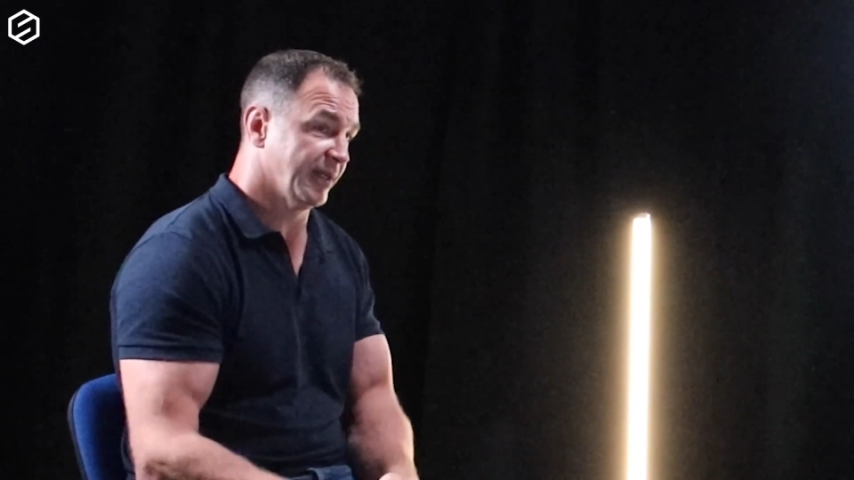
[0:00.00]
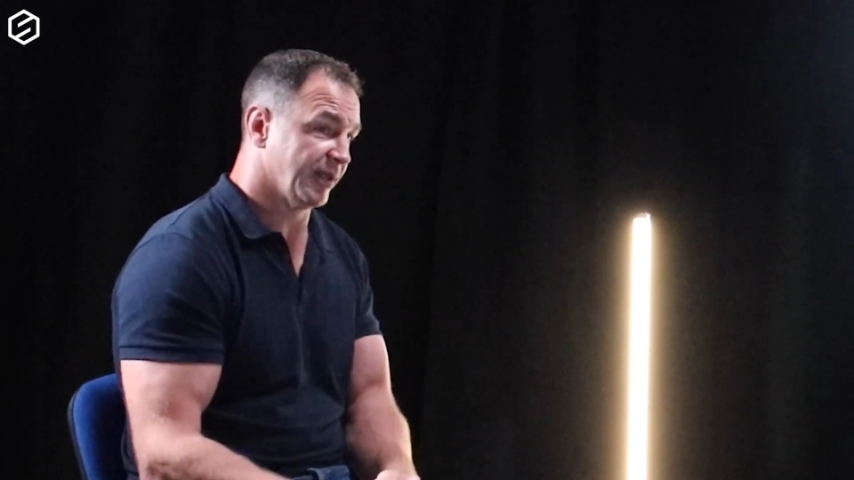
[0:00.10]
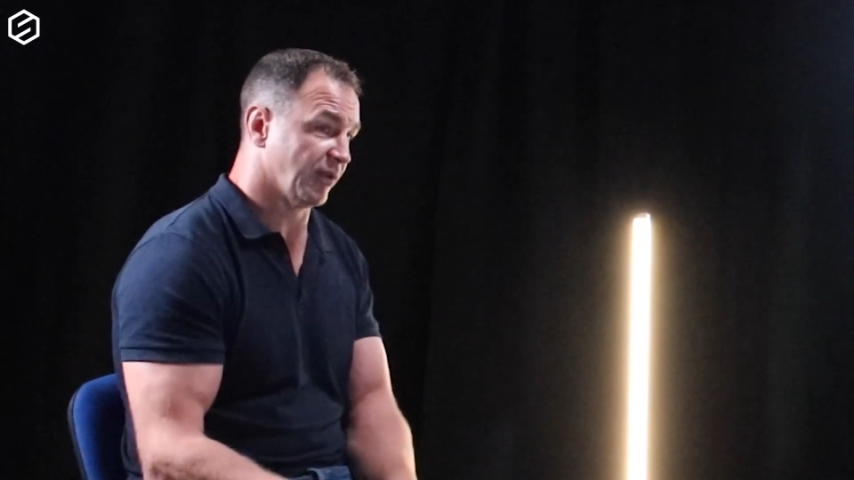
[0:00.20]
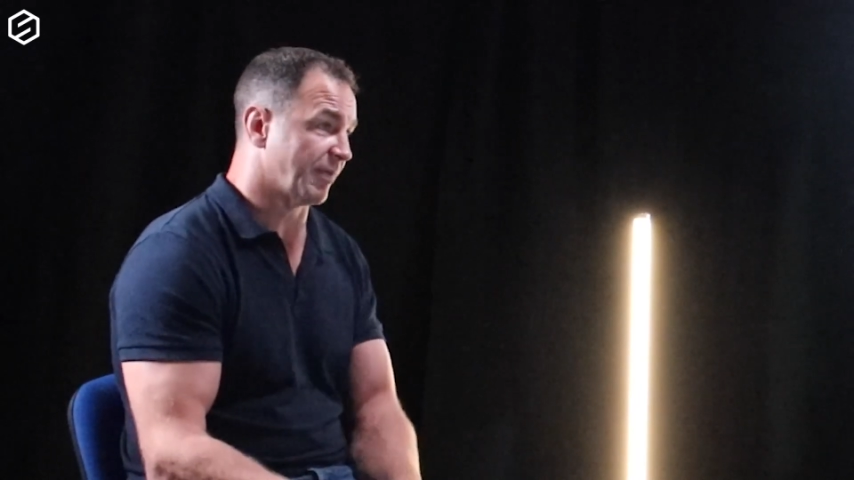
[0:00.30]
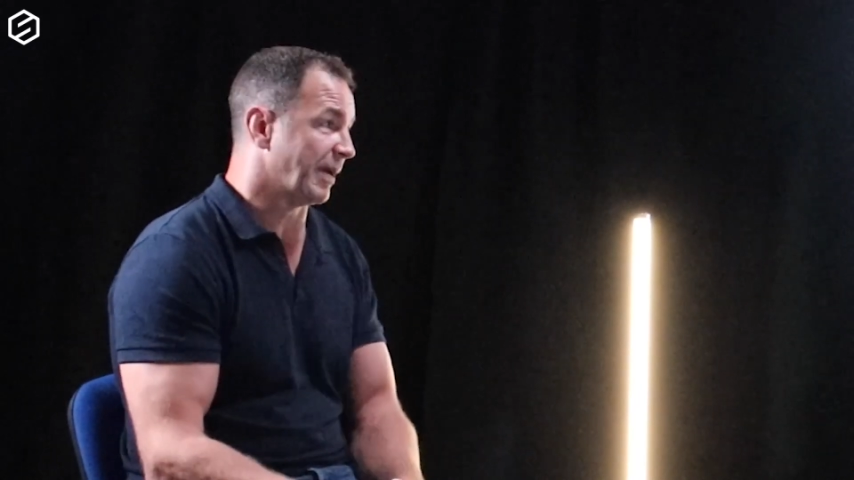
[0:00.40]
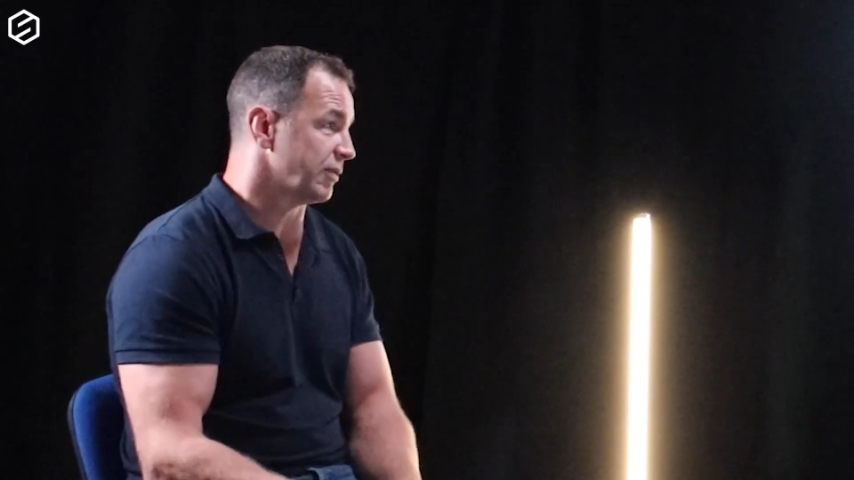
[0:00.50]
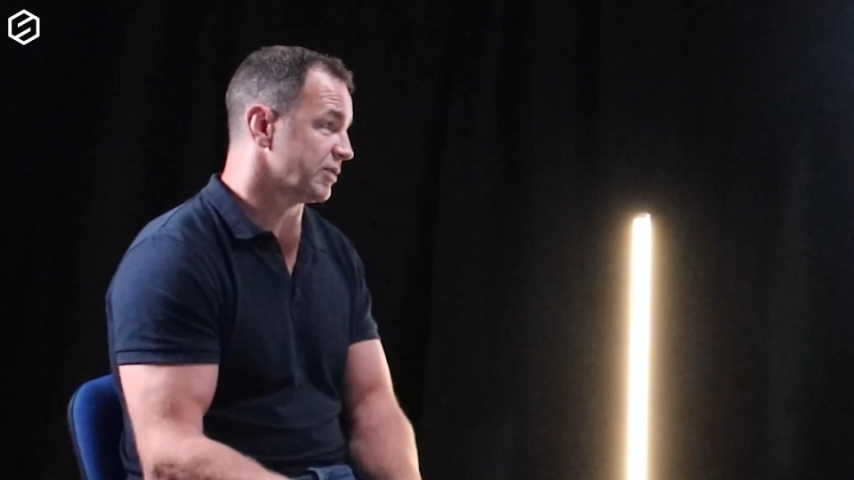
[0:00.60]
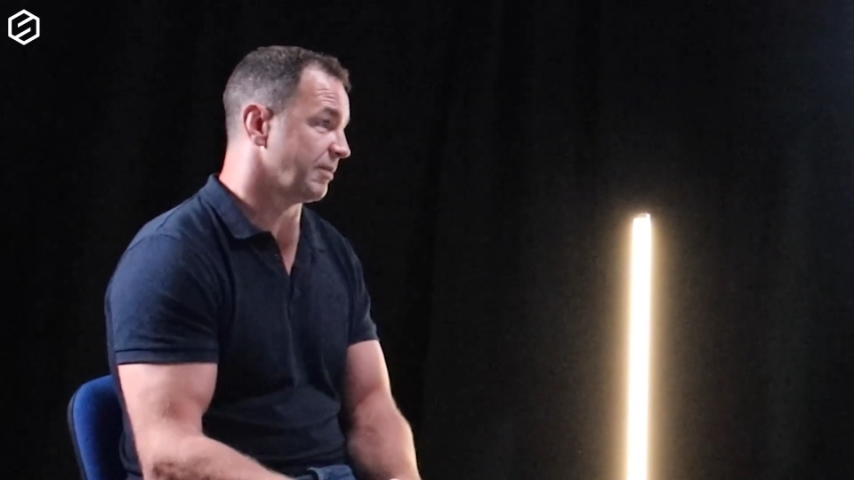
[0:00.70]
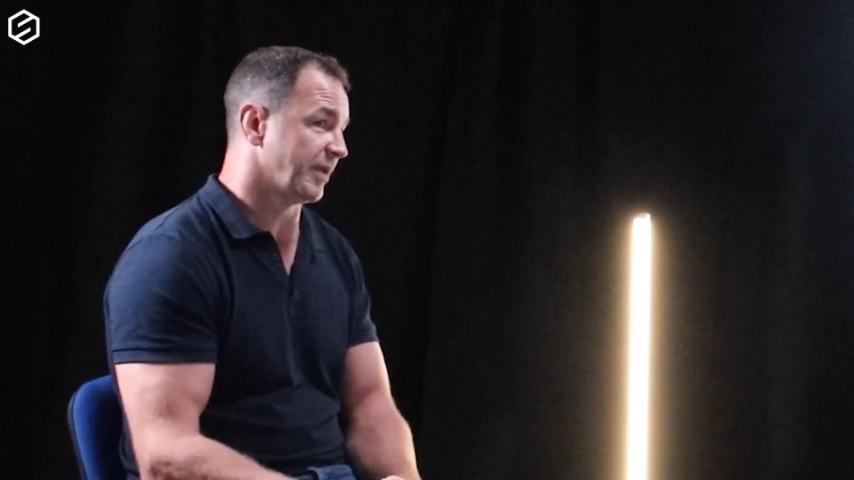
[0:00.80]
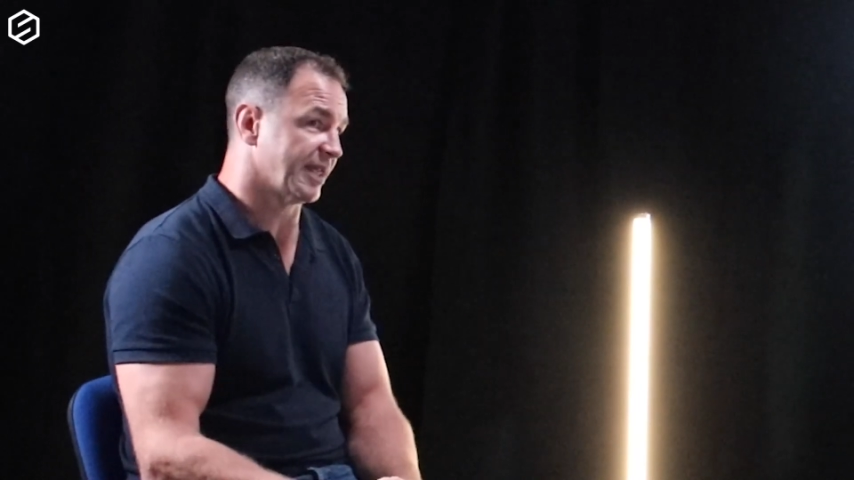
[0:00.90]
the powers
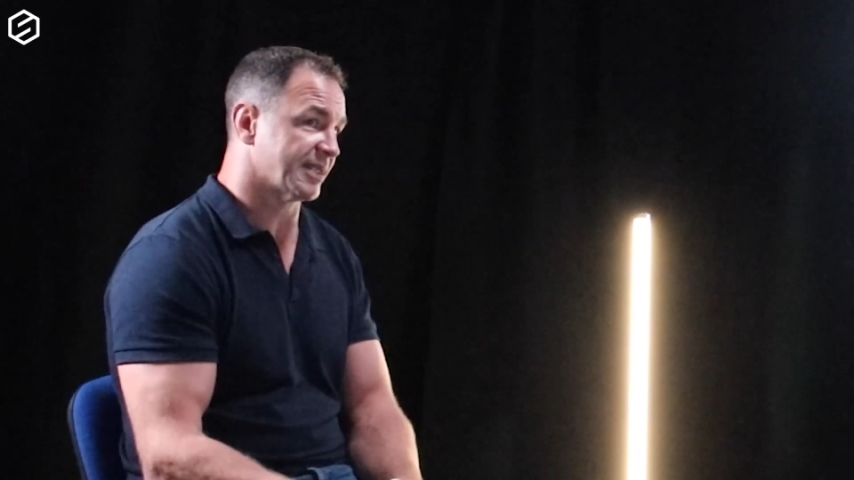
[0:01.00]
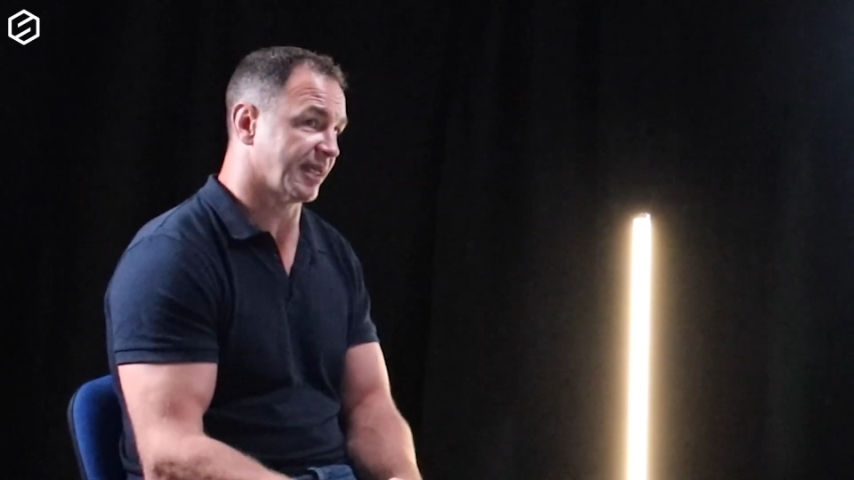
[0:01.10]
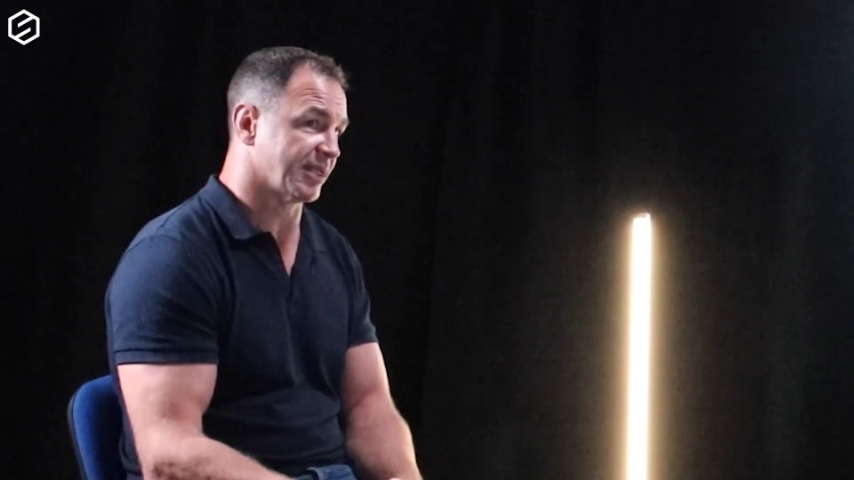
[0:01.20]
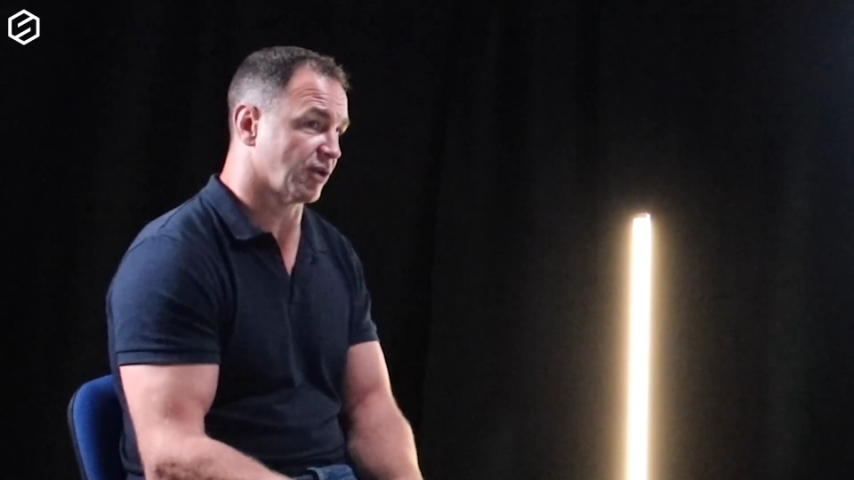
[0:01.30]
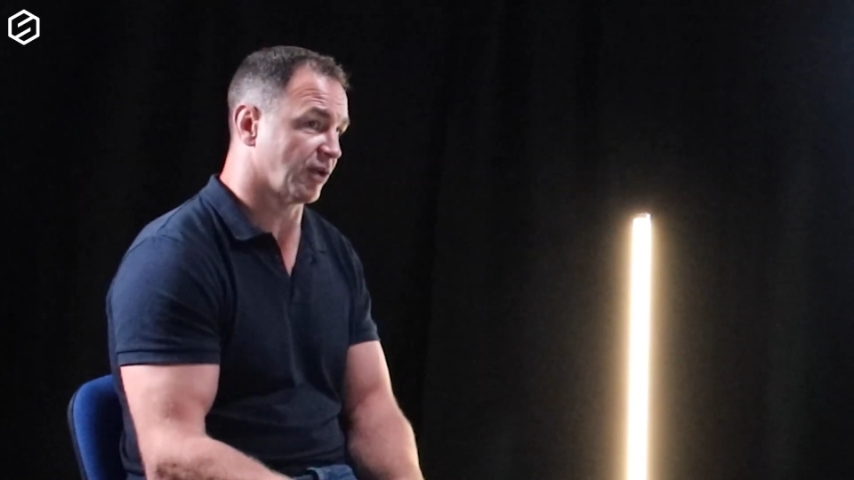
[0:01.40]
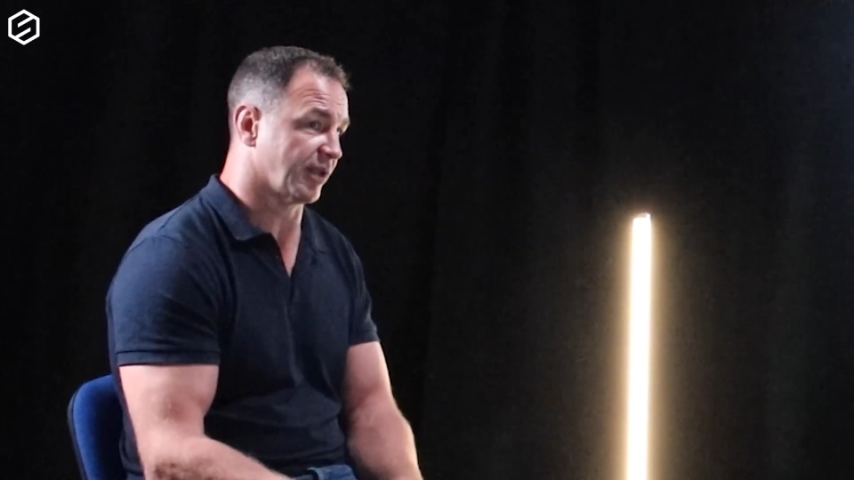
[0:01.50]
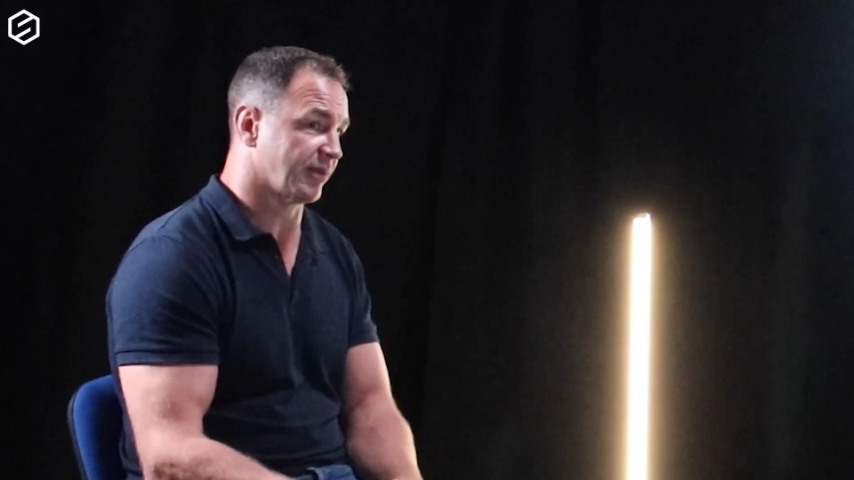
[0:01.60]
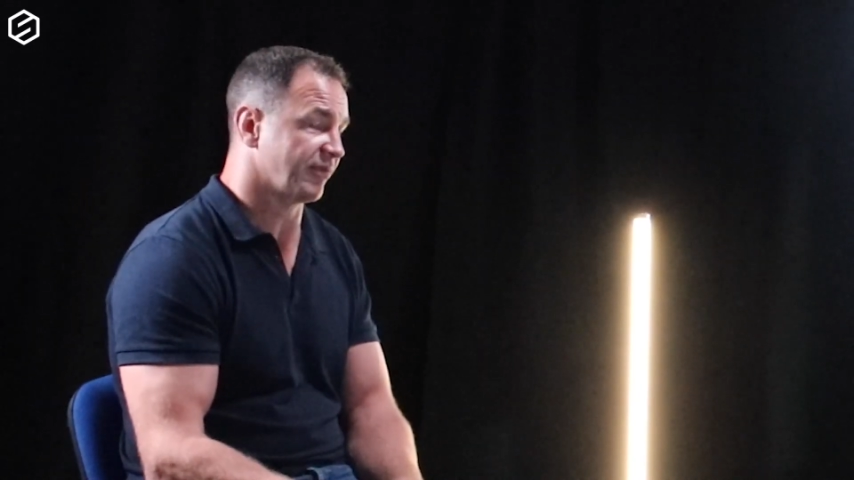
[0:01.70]
that be said it's only